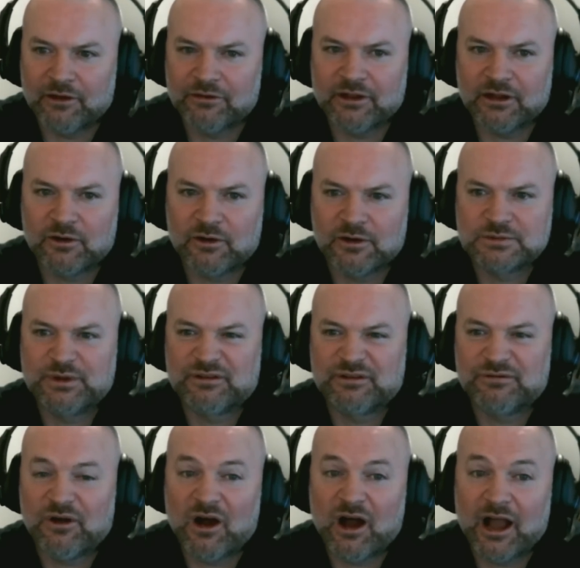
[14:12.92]
think Cosmic
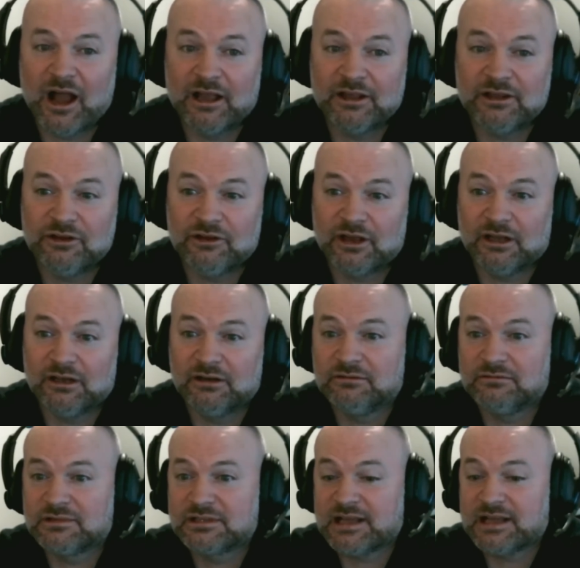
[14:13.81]
Fire, you
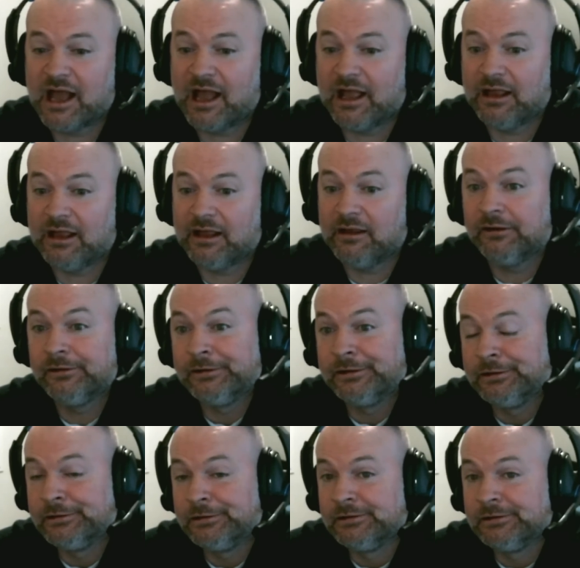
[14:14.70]
can say,
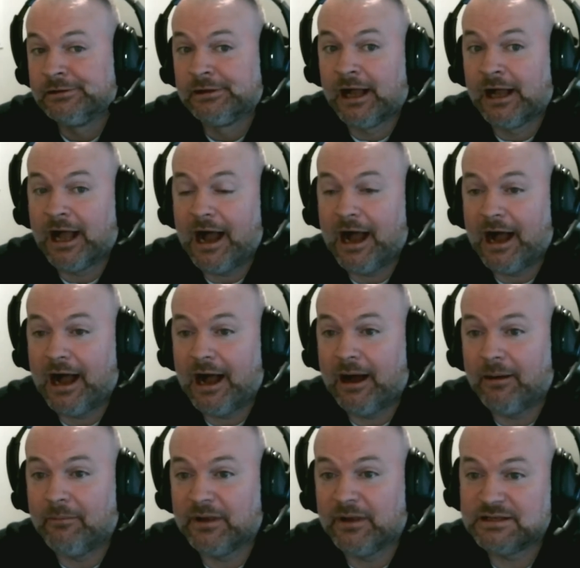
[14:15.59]

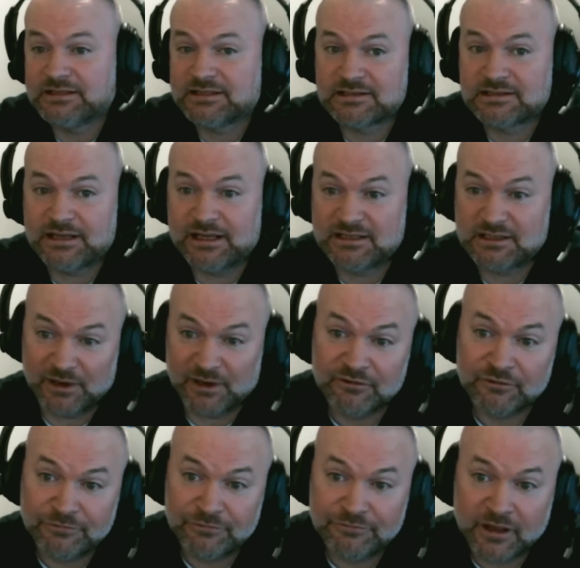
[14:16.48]
is a bit of
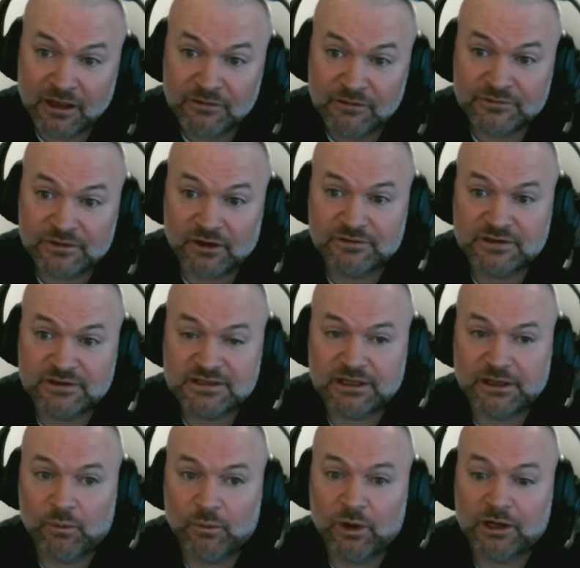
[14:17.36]
a forgive. It
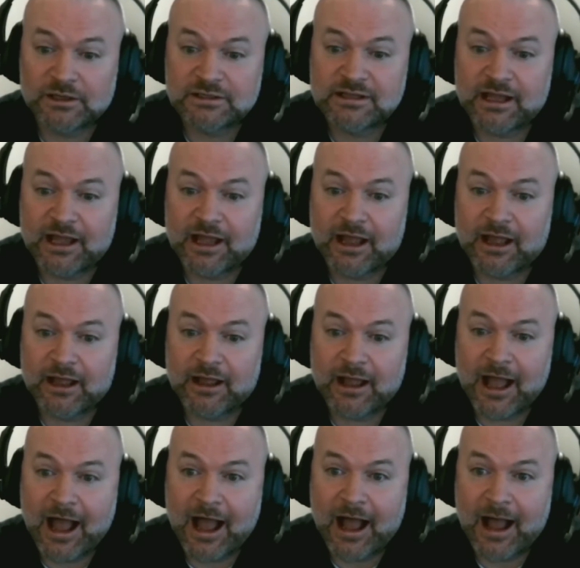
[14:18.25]
obviously works
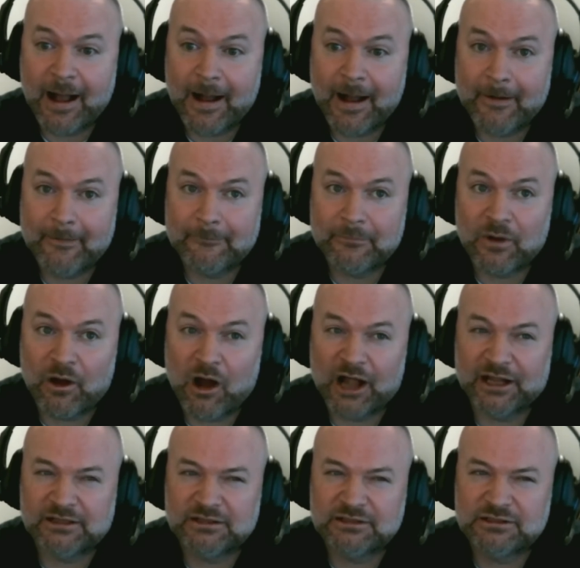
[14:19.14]
there.
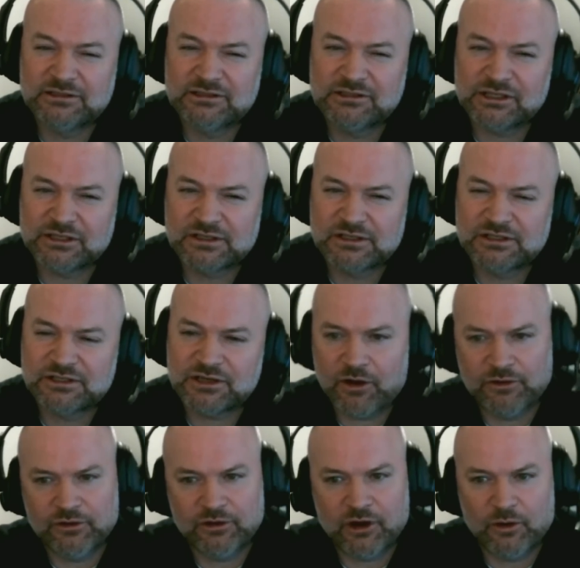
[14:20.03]
I just
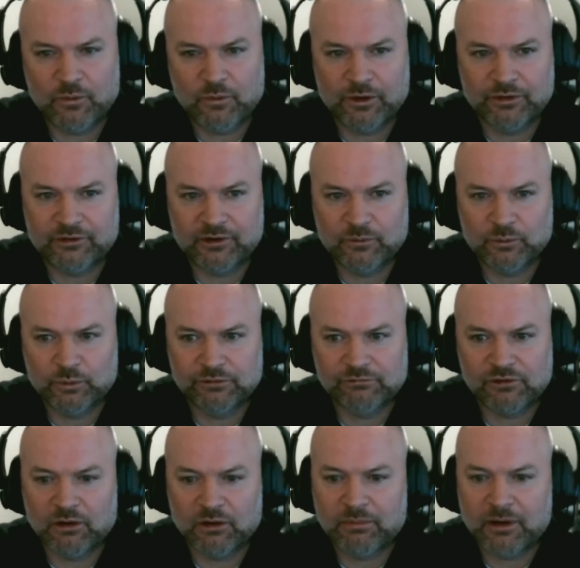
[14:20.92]
don't know whether it would have
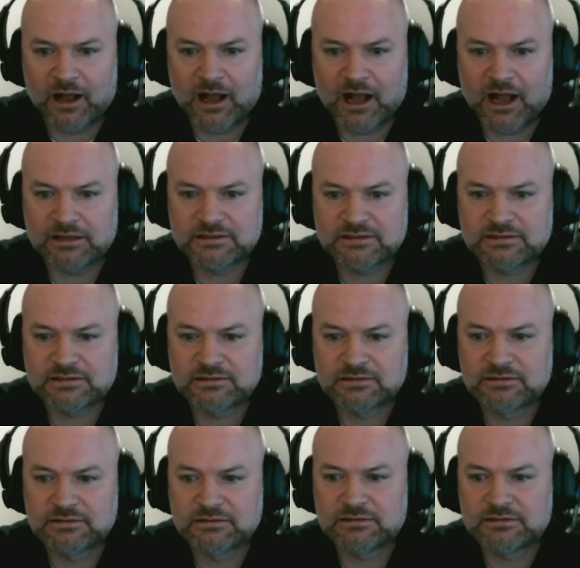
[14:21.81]
got past